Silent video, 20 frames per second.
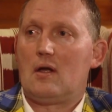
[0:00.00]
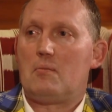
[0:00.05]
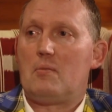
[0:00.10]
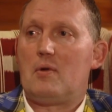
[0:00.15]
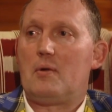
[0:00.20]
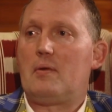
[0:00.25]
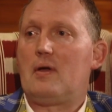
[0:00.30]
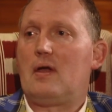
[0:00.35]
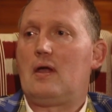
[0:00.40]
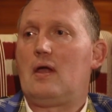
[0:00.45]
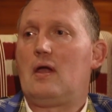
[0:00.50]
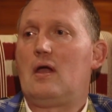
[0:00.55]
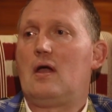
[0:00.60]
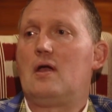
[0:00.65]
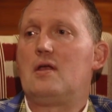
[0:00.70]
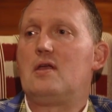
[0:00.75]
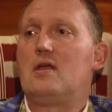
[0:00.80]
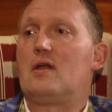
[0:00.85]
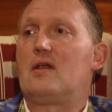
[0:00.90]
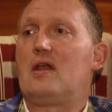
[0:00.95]
maybe a
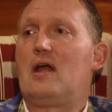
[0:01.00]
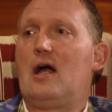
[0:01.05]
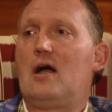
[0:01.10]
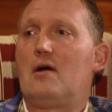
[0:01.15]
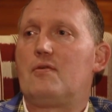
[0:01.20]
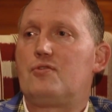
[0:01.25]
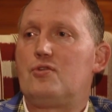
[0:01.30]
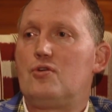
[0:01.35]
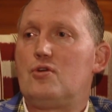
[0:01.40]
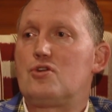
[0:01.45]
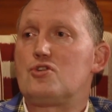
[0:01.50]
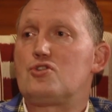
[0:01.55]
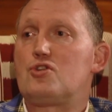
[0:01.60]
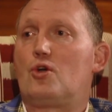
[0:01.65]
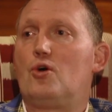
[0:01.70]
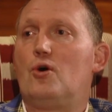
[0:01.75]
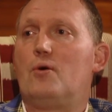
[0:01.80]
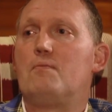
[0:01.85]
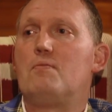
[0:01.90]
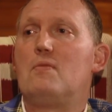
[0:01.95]
1.5, 2 years
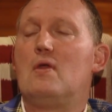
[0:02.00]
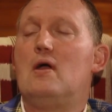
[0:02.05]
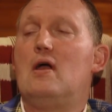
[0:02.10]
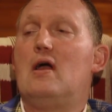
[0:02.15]
ago.